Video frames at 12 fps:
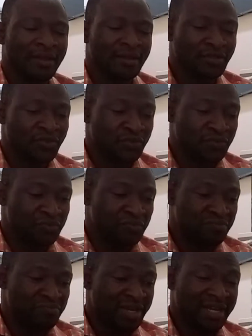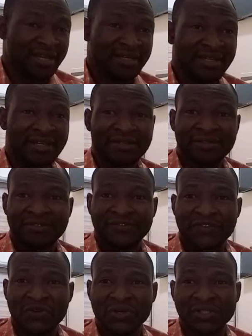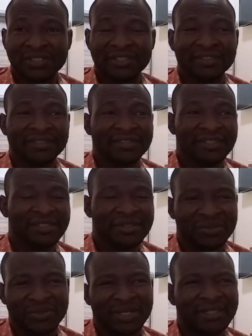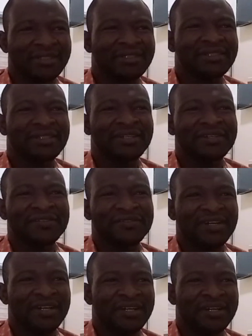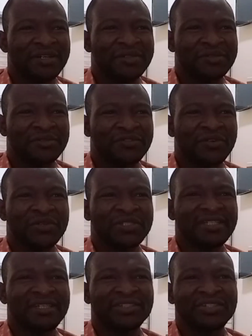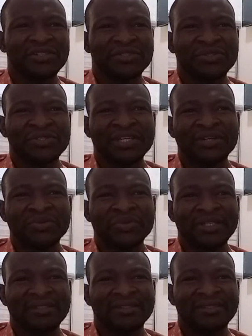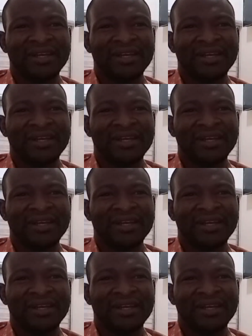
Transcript: So, mechanical focusing, let's look at it. Focusing a transducer with